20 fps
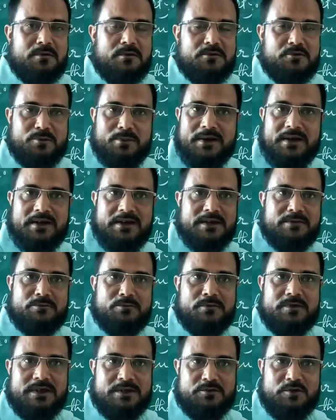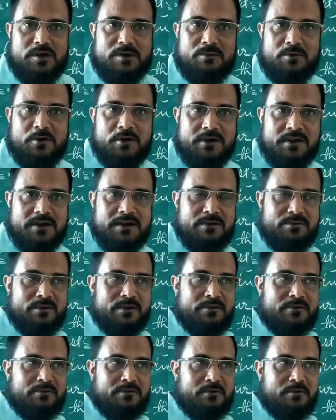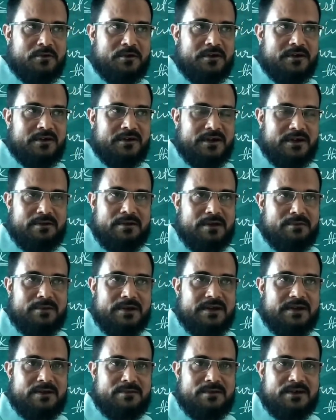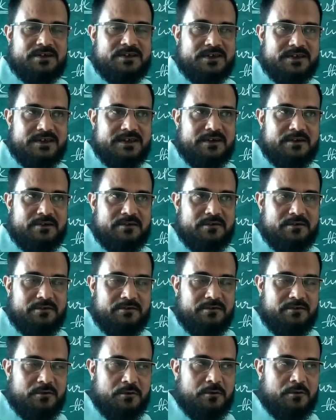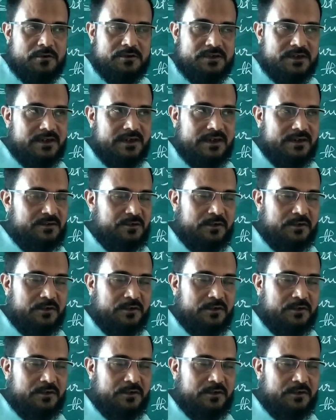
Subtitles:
superlative, as we have got in number 4 and in number 3 and 3,